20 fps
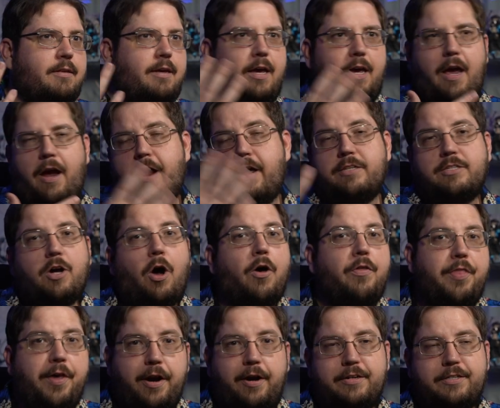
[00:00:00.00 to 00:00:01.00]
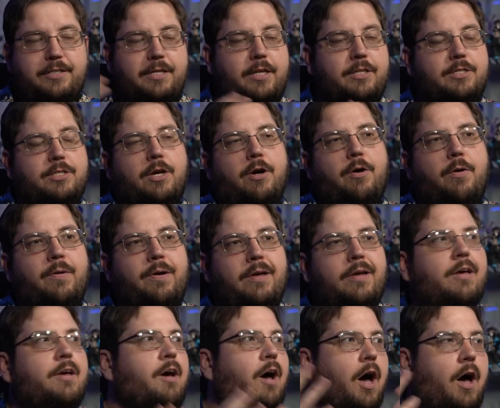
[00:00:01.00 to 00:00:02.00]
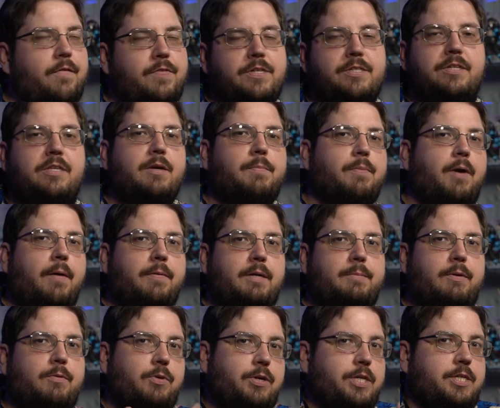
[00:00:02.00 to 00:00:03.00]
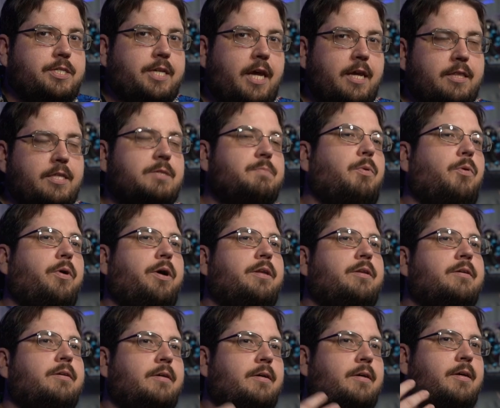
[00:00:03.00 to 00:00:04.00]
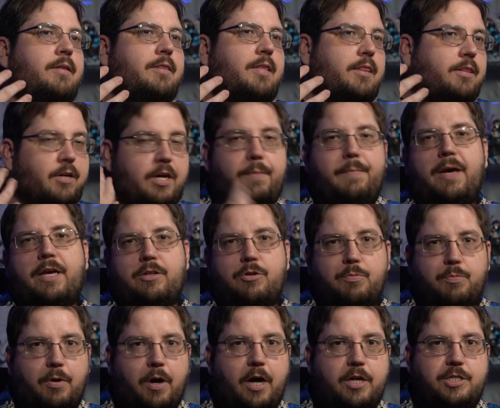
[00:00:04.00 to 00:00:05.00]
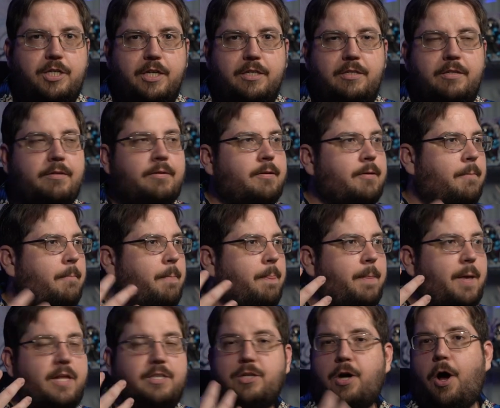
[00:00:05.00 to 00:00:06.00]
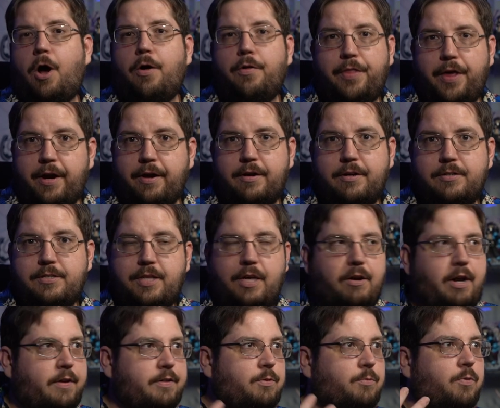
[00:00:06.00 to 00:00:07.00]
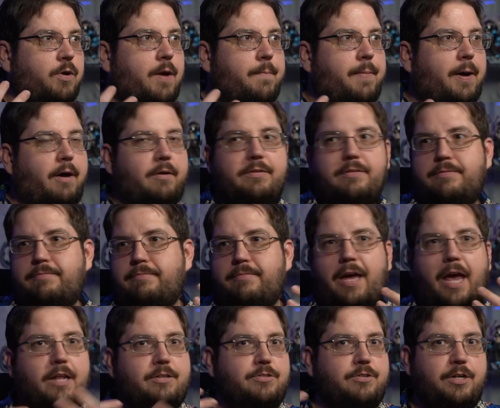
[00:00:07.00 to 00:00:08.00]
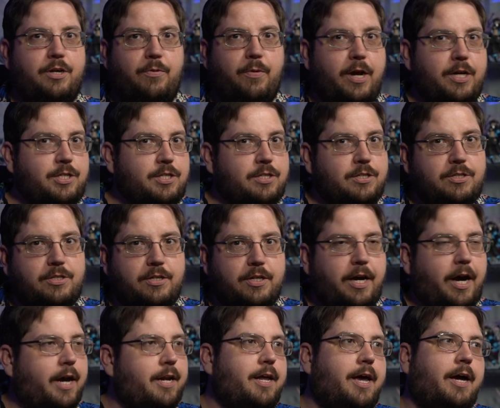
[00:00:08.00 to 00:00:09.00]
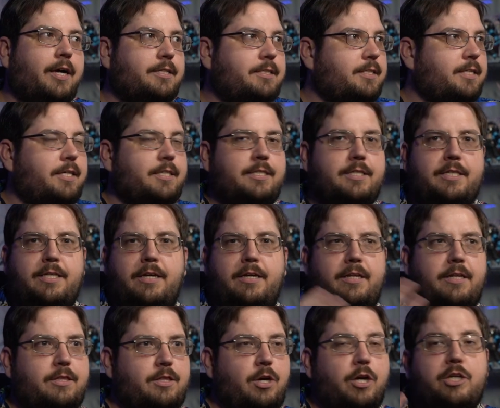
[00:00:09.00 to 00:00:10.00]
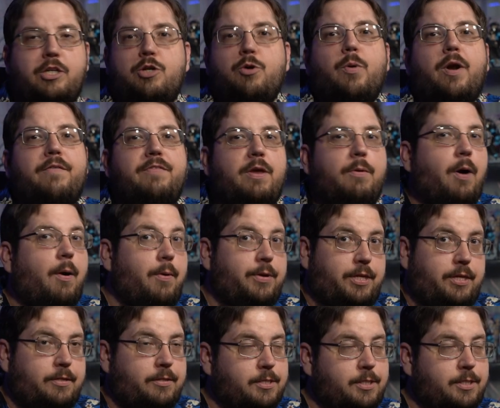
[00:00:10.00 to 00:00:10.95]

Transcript: It's all theirs. And so obviously they're probably going to be really excited at this point that they're going to make a new project. It's all theirs. They don't have to worry about answering questions to Gainax. It's th they do whatever they want with it.